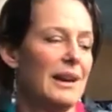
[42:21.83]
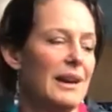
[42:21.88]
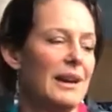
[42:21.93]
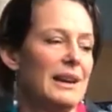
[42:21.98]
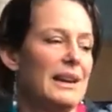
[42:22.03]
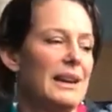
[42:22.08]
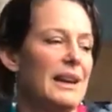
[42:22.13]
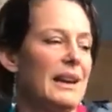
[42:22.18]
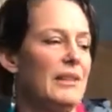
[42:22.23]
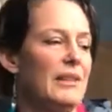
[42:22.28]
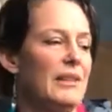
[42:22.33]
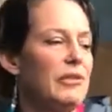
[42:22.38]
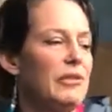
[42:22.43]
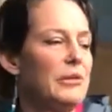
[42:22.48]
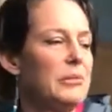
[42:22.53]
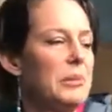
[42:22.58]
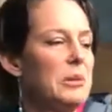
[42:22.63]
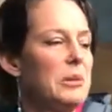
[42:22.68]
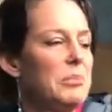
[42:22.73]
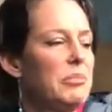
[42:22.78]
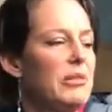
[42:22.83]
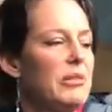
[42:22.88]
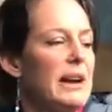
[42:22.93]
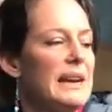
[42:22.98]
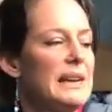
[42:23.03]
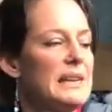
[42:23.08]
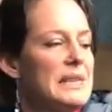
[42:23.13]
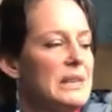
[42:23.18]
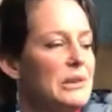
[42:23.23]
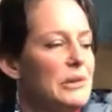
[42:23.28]
again, from a
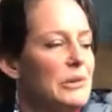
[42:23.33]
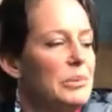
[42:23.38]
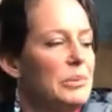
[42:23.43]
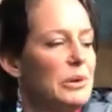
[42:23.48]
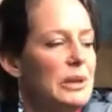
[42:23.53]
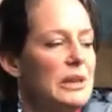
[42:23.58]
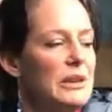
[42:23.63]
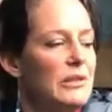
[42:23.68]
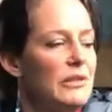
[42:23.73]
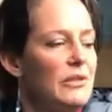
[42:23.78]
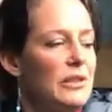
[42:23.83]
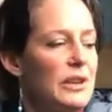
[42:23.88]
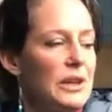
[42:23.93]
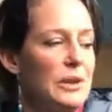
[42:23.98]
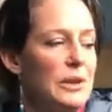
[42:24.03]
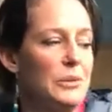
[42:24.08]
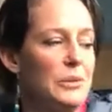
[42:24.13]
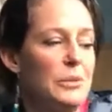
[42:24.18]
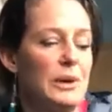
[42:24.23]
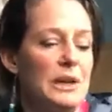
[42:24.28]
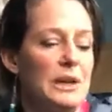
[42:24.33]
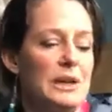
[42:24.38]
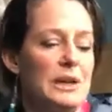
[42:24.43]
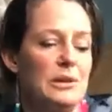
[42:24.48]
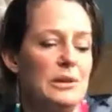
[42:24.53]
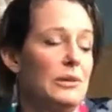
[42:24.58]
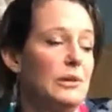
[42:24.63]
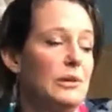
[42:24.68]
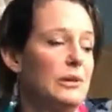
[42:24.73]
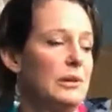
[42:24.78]
practical point of view, when
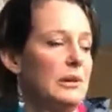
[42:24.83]
you're